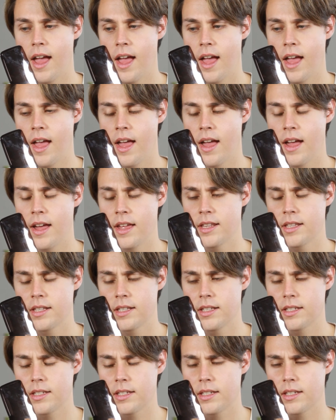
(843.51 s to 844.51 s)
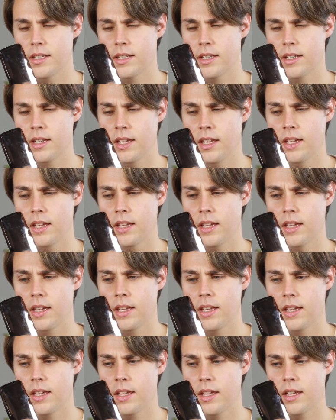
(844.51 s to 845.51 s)
and
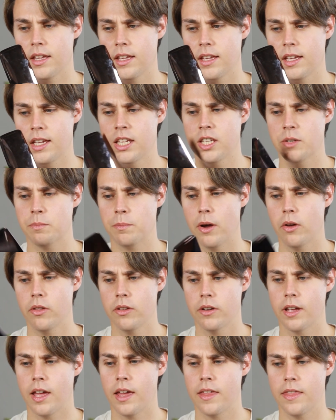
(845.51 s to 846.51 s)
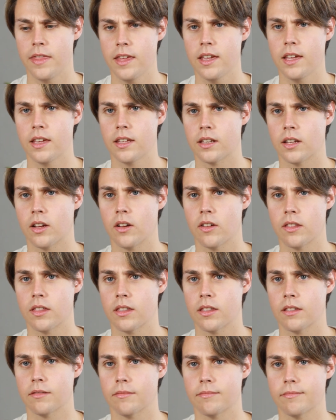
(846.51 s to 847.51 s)
each powder, I think it
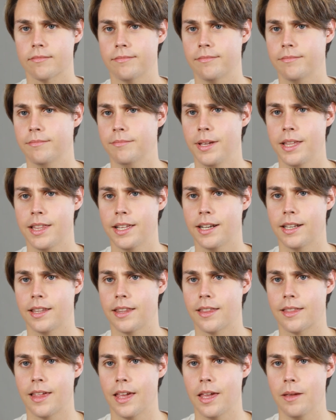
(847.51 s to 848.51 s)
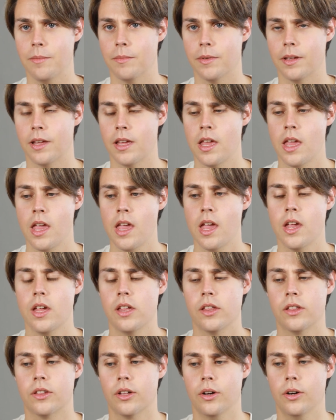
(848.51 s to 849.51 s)
costs basically the same.
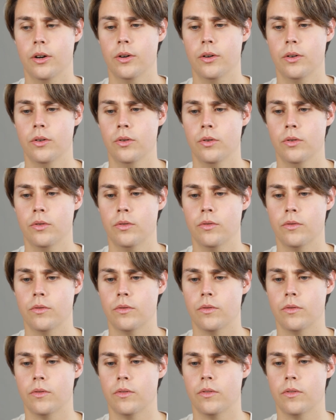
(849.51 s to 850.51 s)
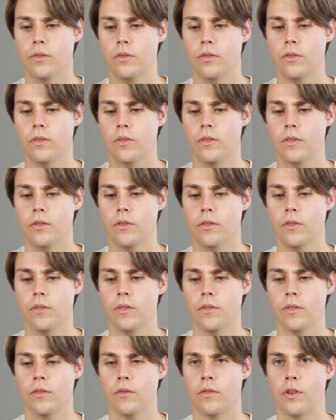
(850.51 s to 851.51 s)
So
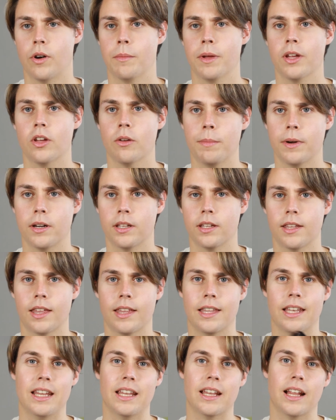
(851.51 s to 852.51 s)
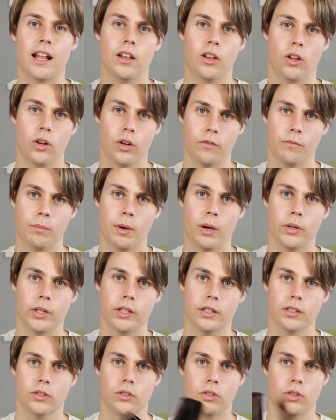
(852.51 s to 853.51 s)
for a makeup artist, I need a lot of
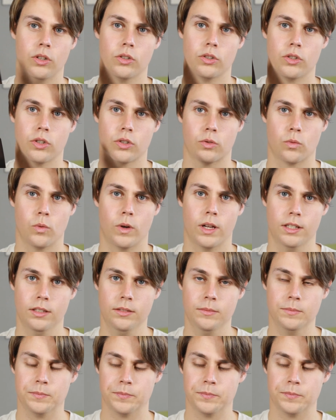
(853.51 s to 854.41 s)
powders, not just one.